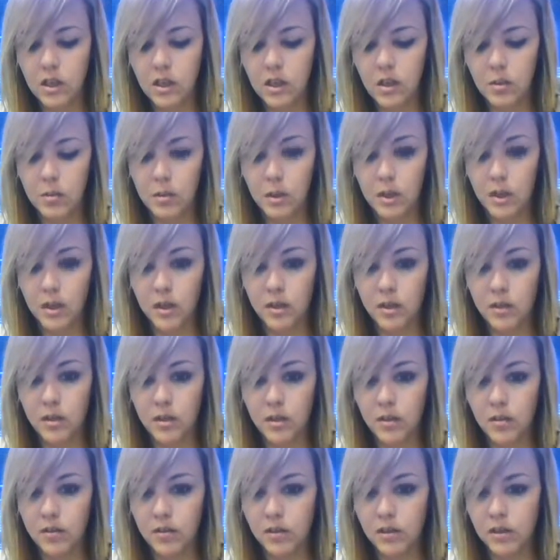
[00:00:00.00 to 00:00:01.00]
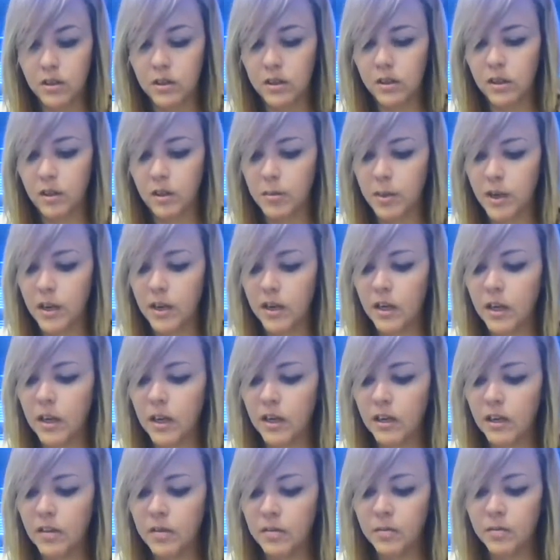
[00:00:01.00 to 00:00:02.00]
I peel it off the clear
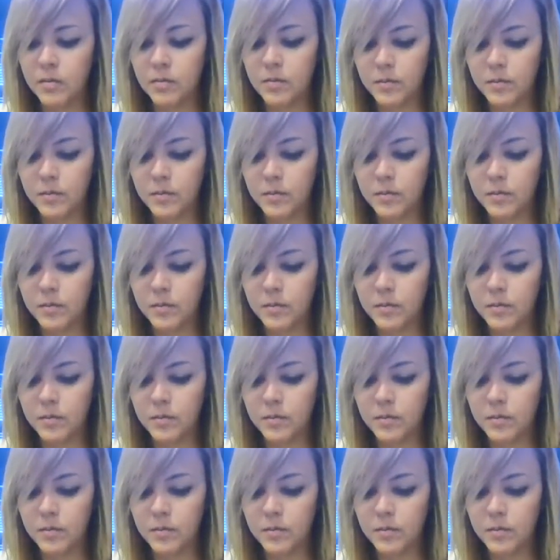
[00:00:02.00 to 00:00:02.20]
backing.